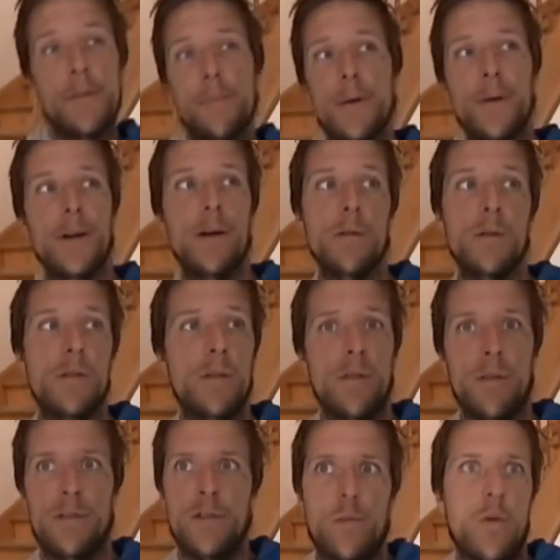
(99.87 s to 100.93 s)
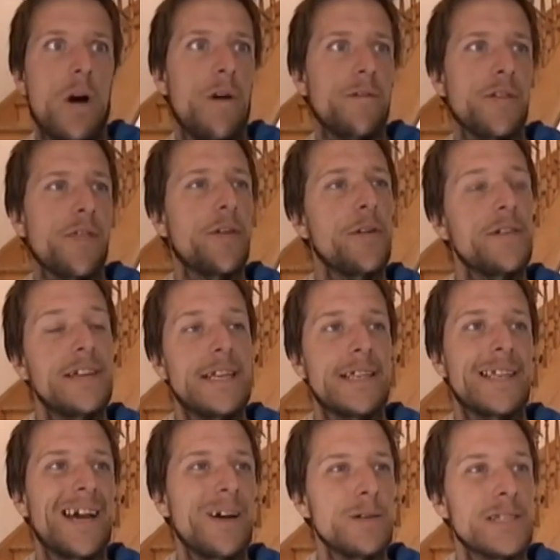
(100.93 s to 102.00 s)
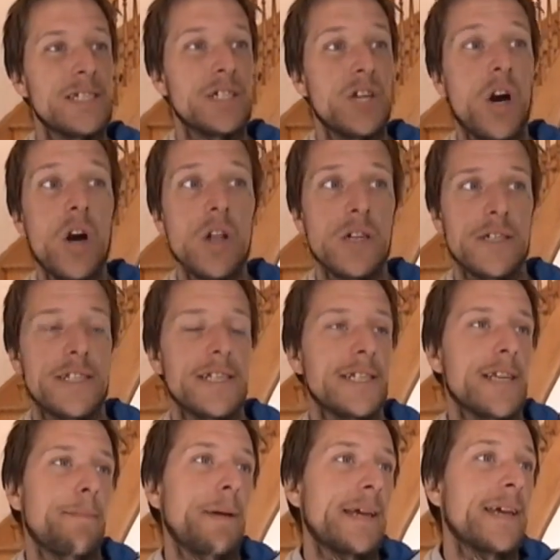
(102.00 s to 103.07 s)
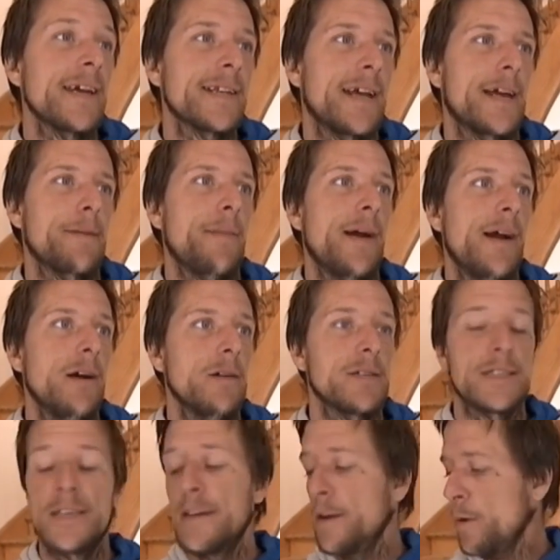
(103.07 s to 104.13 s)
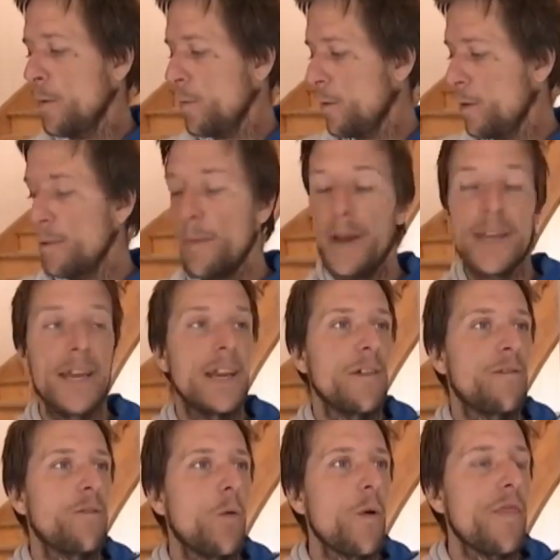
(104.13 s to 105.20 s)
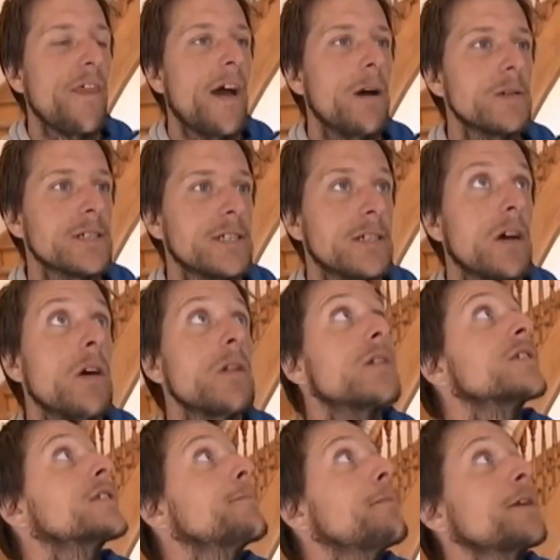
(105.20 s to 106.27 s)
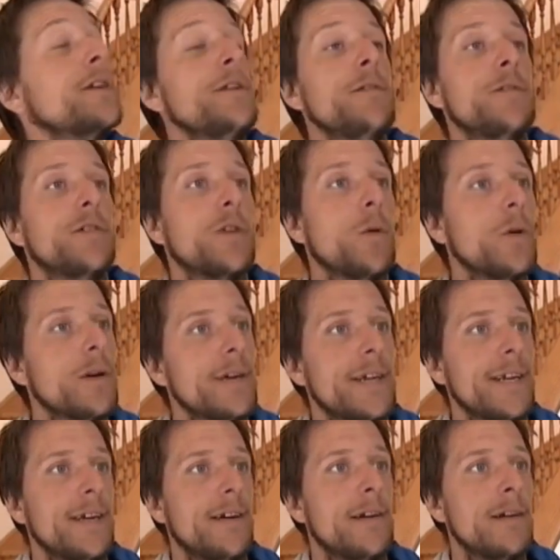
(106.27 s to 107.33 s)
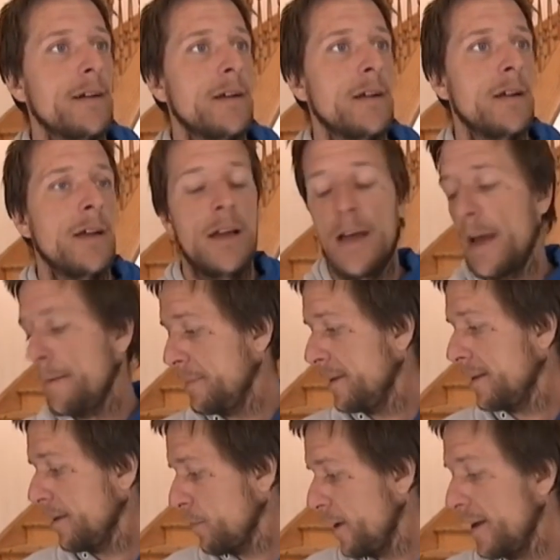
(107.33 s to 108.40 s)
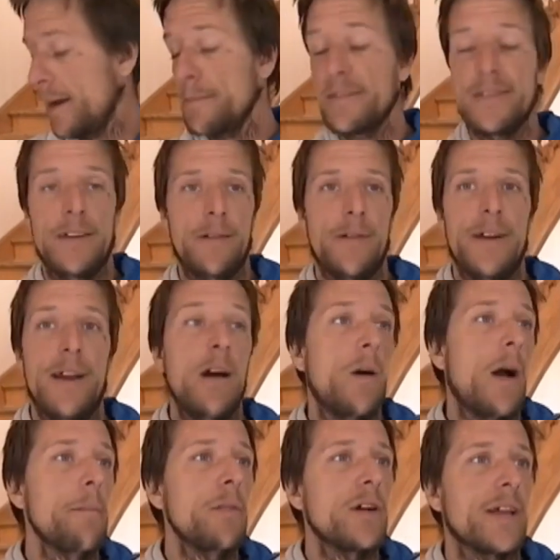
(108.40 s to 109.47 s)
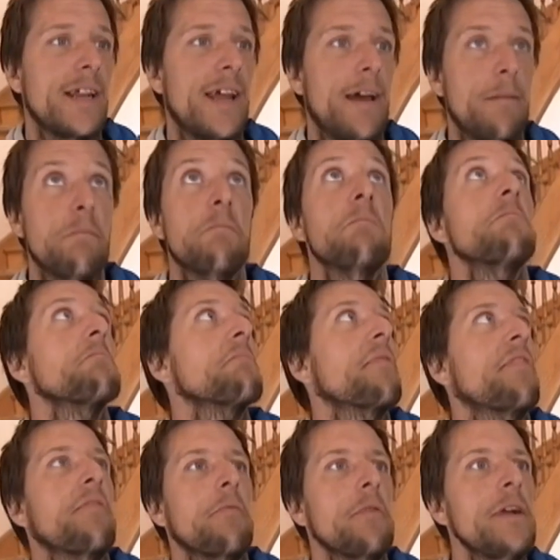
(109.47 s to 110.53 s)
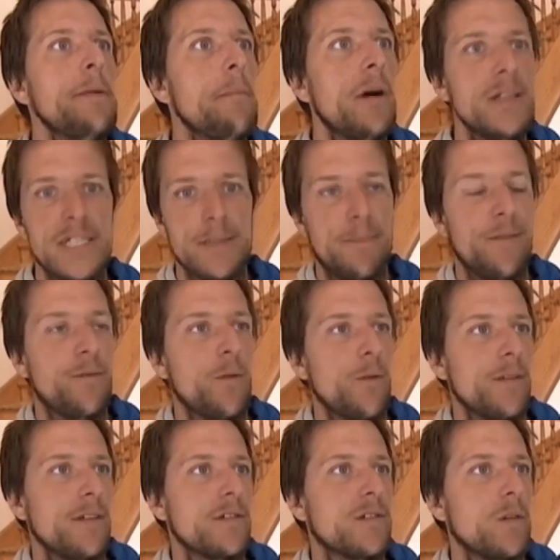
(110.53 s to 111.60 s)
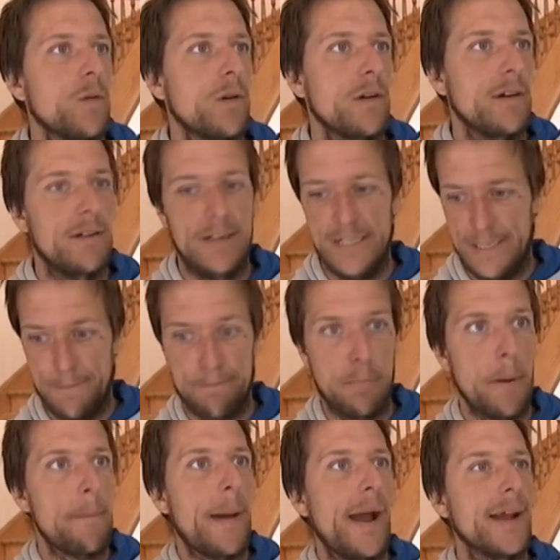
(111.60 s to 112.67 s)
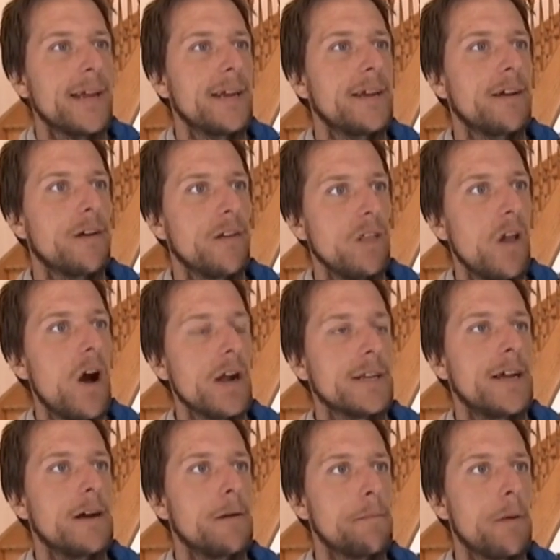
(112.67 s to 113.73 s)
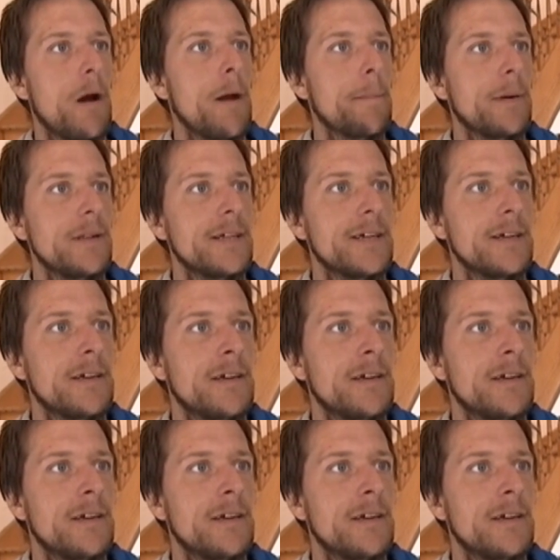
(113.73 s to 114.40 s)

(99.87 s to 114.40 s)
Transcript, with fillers: put out twelve to thirteen thousand dollars since I've been kicked out of my house. Where am I getting four thousand dollars to put a new door in here? I mean, the way I'm sitting right now, I'm looking at three months before this door is put back in here and locked down properly.